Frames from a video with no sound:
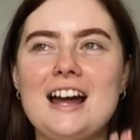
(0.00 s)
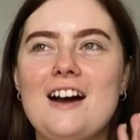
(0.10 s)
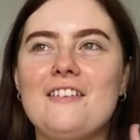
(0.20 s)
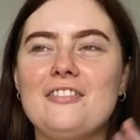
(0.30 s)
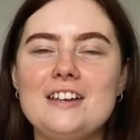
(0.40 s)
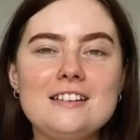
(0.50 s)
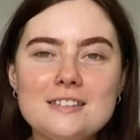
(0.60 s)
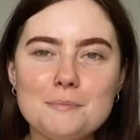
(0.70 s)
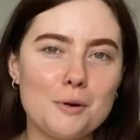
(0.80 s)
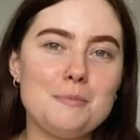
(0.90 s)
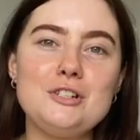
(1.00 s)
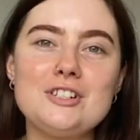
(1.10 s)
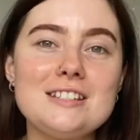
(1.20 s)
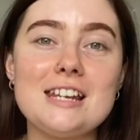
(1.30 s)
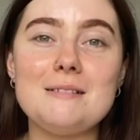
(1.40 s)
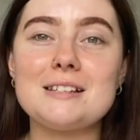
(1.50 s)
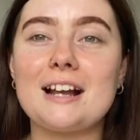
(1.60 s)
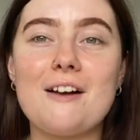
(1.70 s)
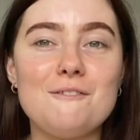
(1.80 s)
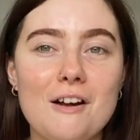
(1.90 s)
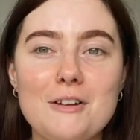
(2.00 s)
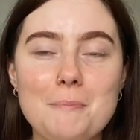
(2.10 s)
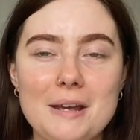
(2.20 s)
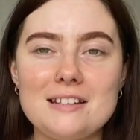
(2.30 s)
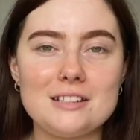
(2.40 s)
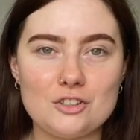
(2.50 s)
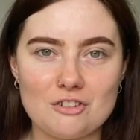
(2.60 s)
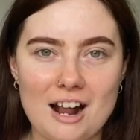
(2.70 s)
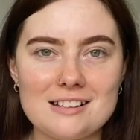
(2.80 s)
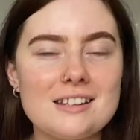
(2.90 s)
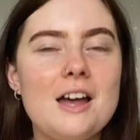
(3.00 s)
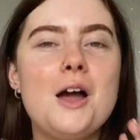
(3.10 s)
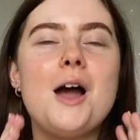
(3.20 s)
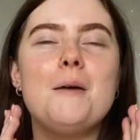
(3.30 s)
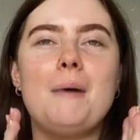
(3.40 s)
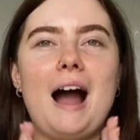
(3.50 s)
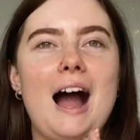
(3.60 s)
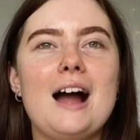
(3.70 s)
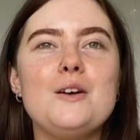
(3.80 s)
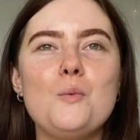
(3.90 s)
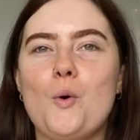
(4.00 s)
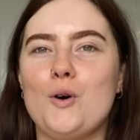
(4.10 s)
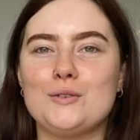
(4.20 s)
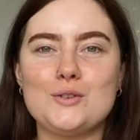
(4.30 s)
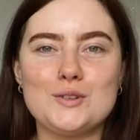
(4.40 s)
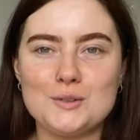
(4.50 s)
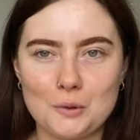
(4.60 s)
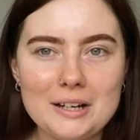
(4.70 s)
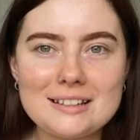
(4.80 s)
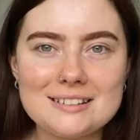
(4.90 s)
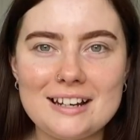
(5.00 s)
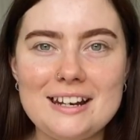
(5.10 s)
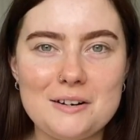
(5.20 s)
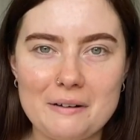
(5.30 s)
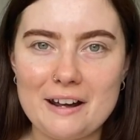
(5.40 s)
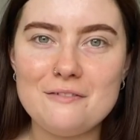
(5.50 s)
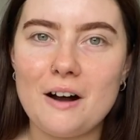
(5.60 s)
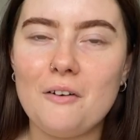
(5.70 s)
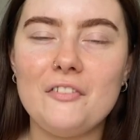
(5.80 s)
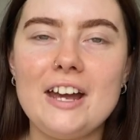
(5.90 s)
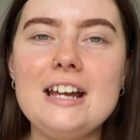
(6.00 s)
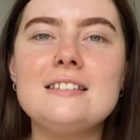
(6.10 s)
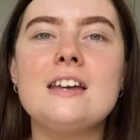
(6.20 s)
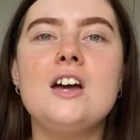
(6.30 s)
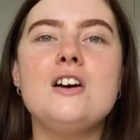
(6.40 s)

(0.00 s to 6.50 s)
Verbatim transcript: Now, this probably just seems like a very basic dress, but I was so excited when I found this.